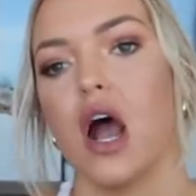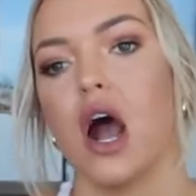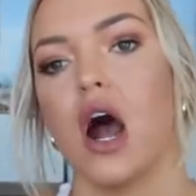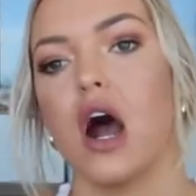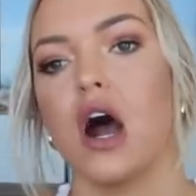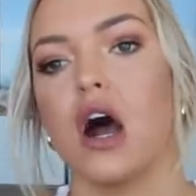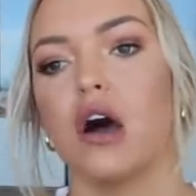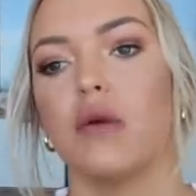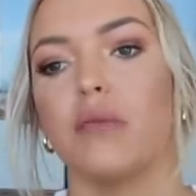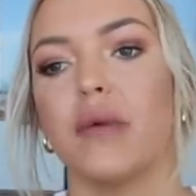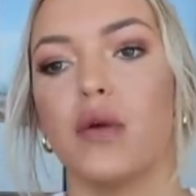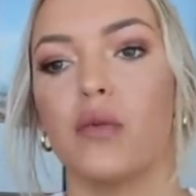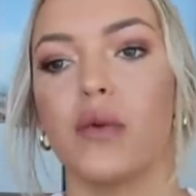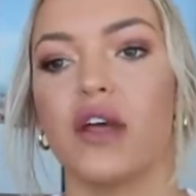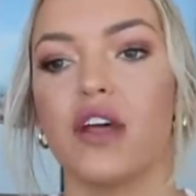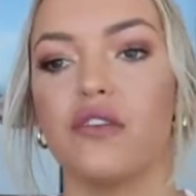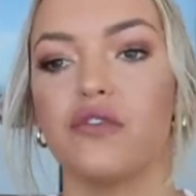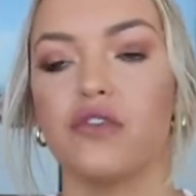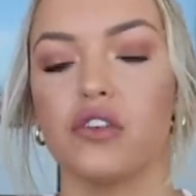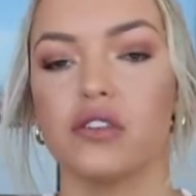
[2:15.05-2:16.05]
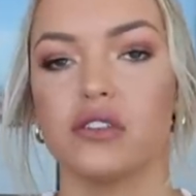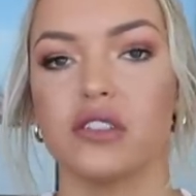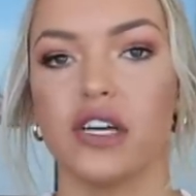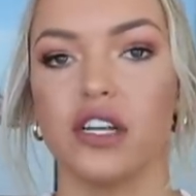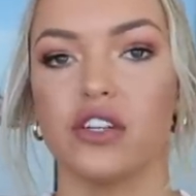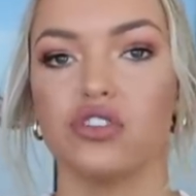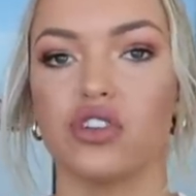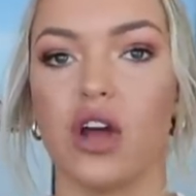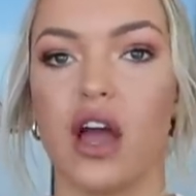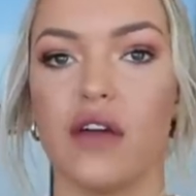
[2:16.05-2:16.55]
And when I first
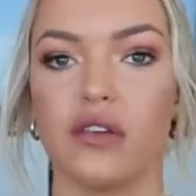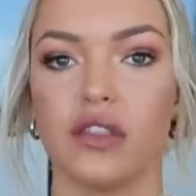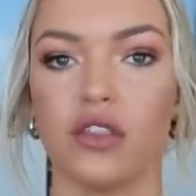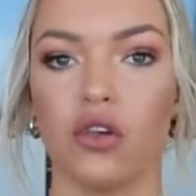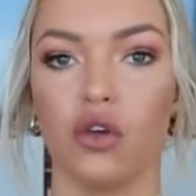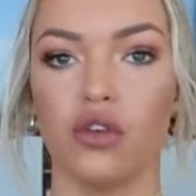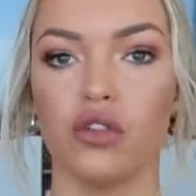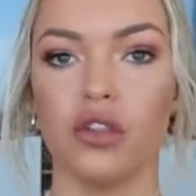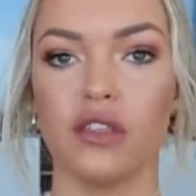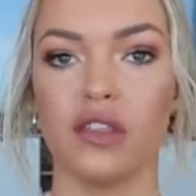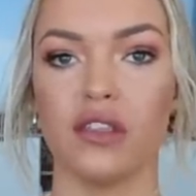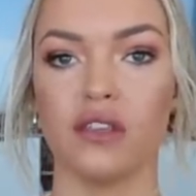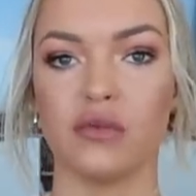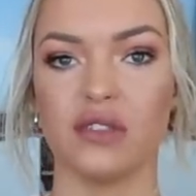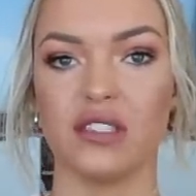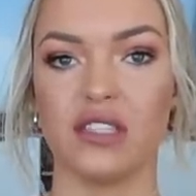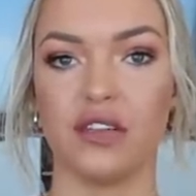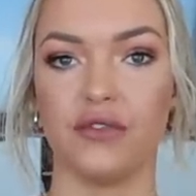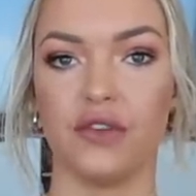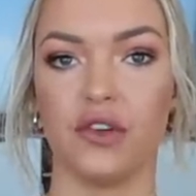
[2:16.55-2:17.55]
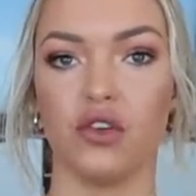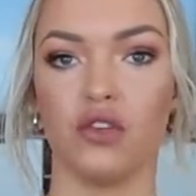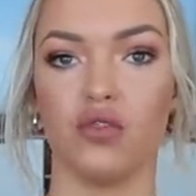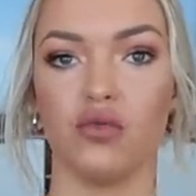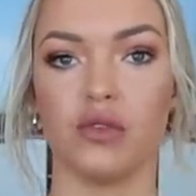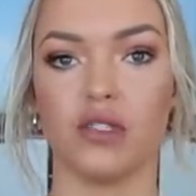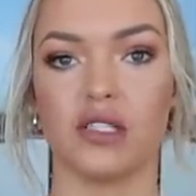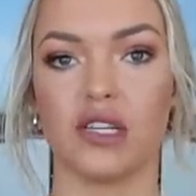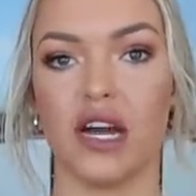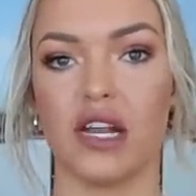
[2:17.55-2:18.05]
started driving, the only thing that was
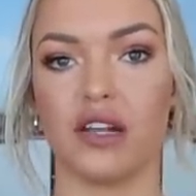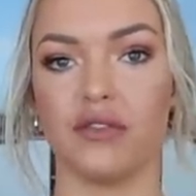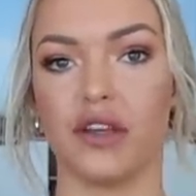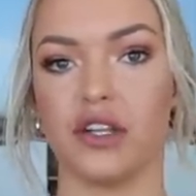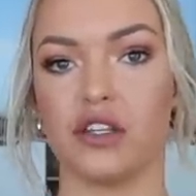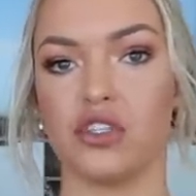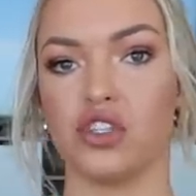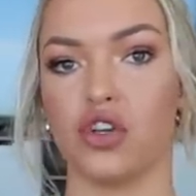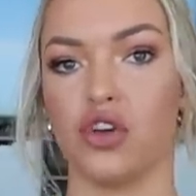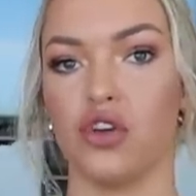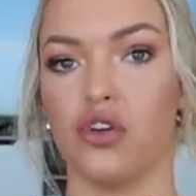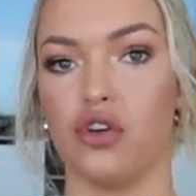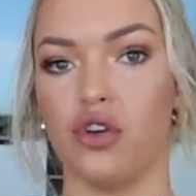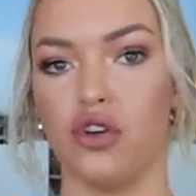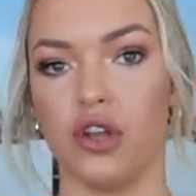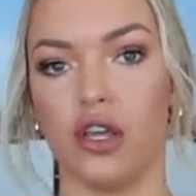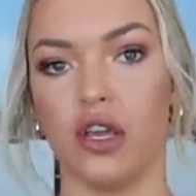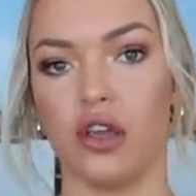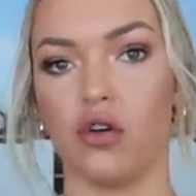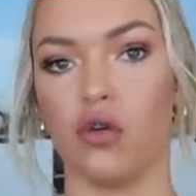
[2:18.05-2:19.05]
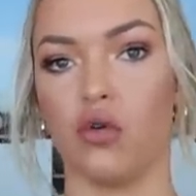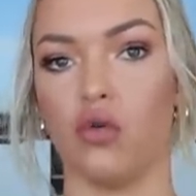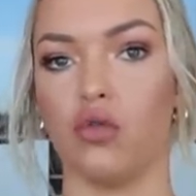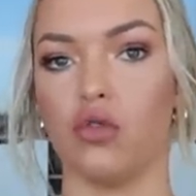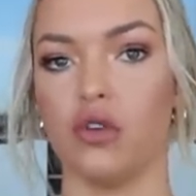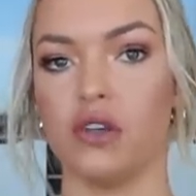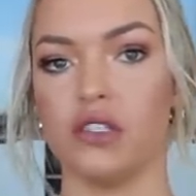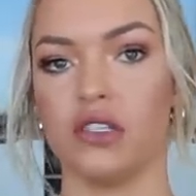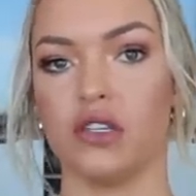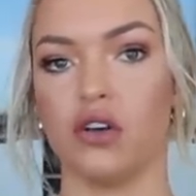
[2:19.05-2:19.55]
difficult was kind of like turning
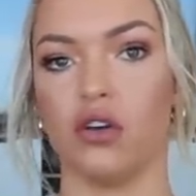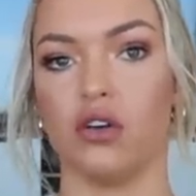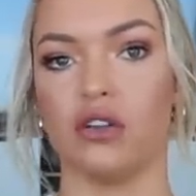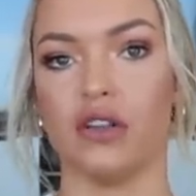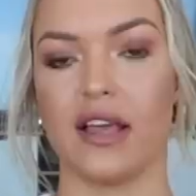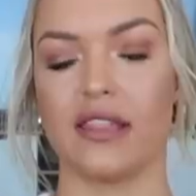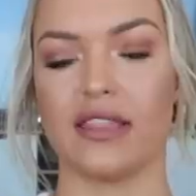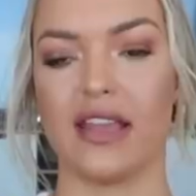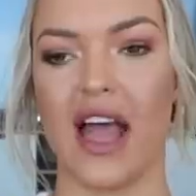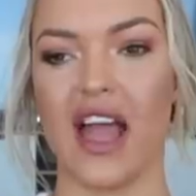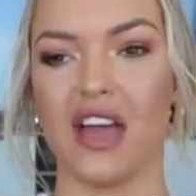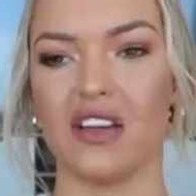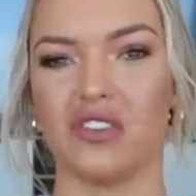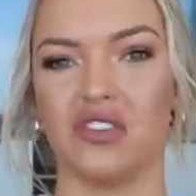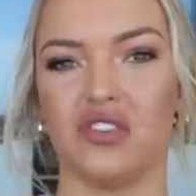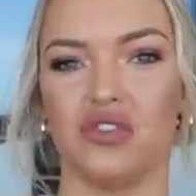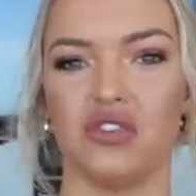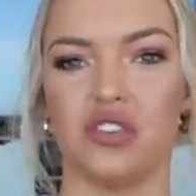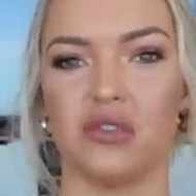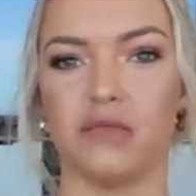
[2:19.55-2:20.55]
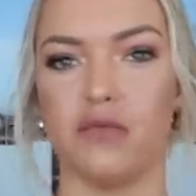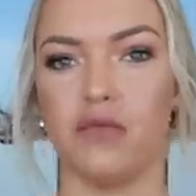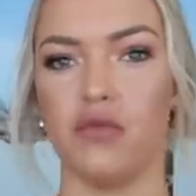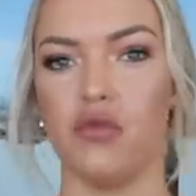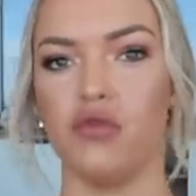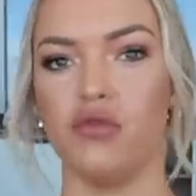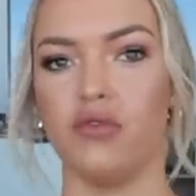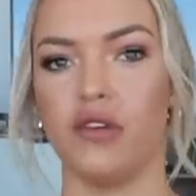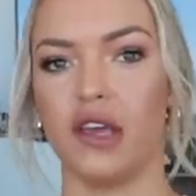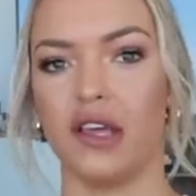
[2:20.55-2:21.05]
corners and going like that, because you're just
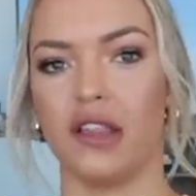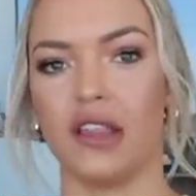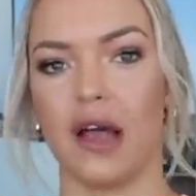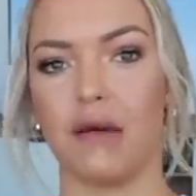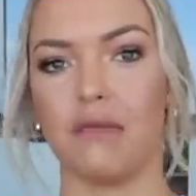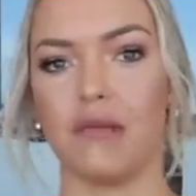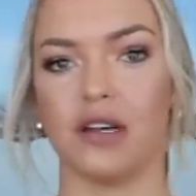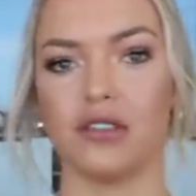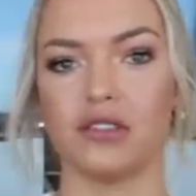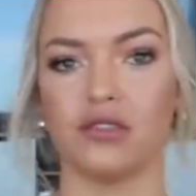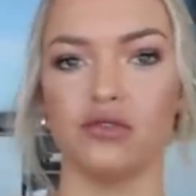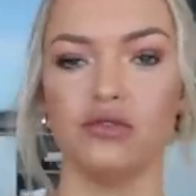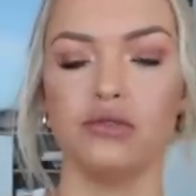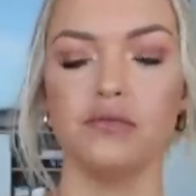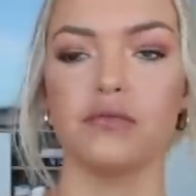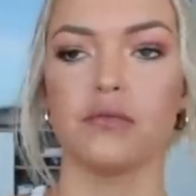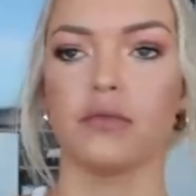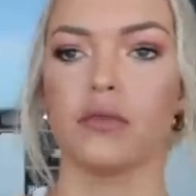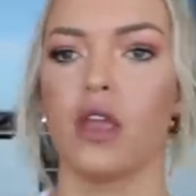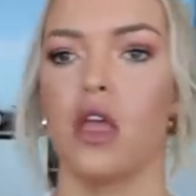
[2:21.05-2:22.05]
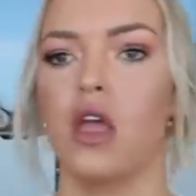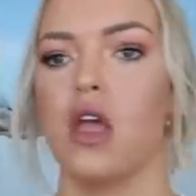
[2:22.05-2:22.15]
moving that muscle.